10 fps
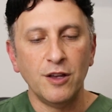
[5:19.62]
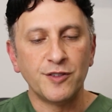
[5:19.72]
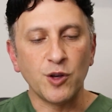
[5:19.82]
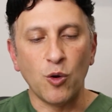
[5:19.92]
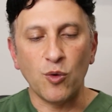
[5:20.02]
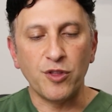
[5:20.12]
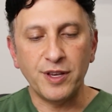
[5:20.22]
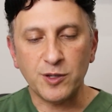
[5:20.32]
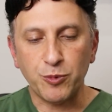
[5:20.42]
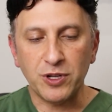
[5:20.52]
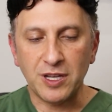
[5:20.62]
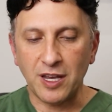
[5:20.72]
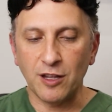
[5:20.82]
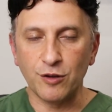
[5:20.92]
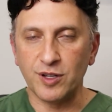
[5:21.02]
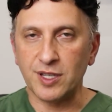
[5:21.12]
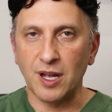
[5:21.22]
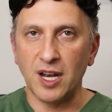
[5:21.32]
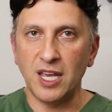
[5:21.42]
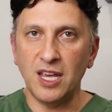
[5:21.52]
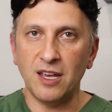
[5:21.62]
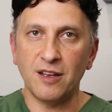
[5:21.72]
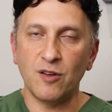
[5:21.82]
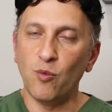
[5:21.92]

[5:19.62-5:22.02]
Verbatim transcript: So this particular study